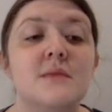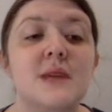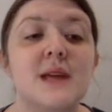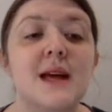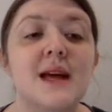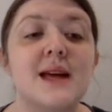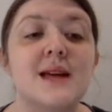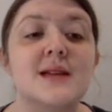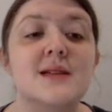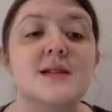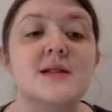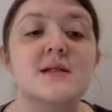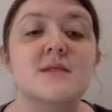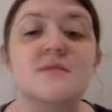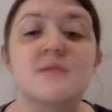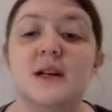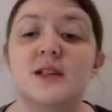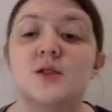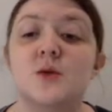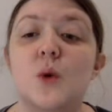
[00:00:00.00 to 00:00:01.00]
Yes,
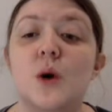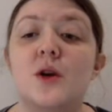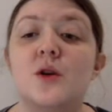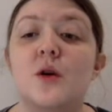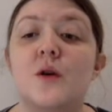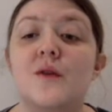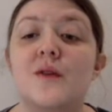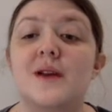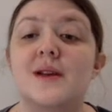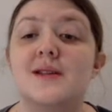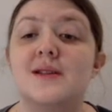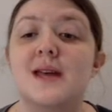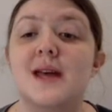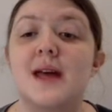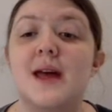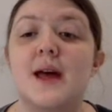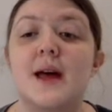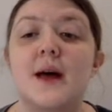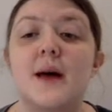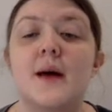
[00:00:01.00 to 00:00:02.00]
that's quite obvious
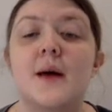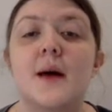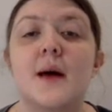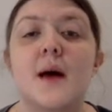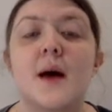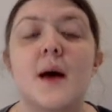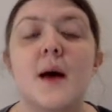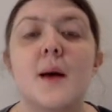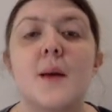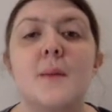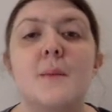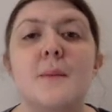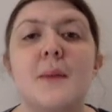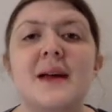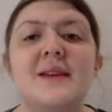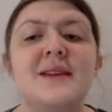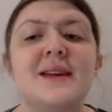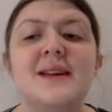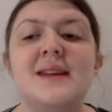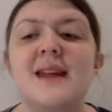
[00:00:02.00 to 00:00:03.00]
here.
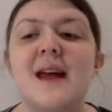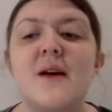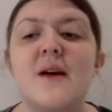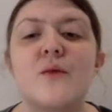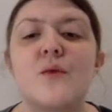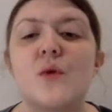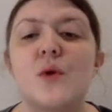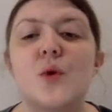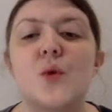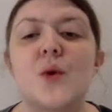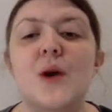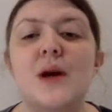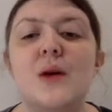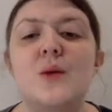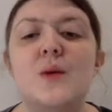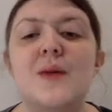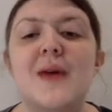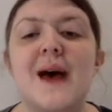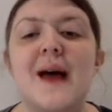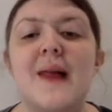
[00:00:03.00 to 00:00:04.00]
Betty never agreed
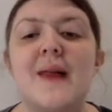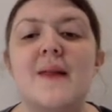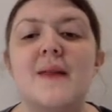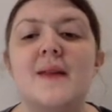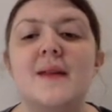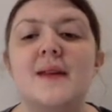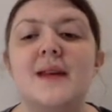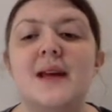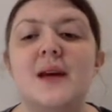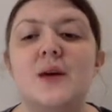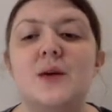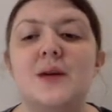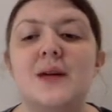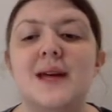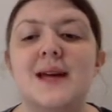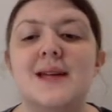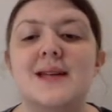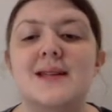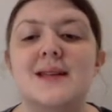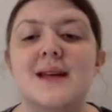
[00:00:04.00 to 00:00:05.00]
with Alan that he could
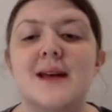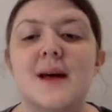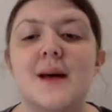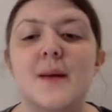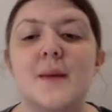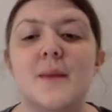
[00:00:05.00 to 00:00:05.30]
kiss her.